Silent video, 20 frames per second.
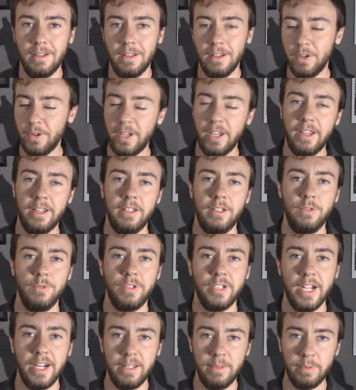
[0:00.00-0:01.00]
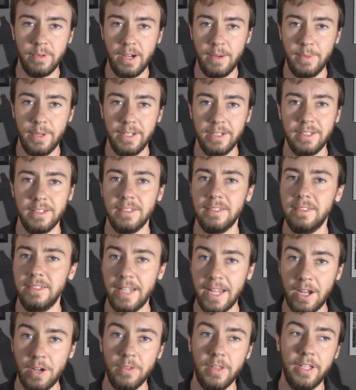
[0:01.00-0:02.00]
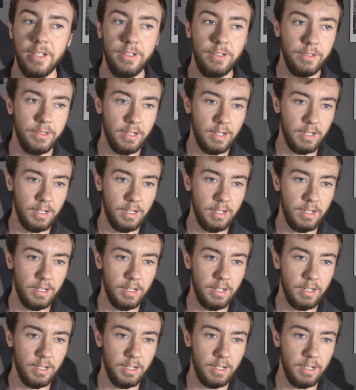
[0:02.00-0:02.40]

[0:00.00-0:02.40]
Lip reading: Okay, you chatty primate, now that your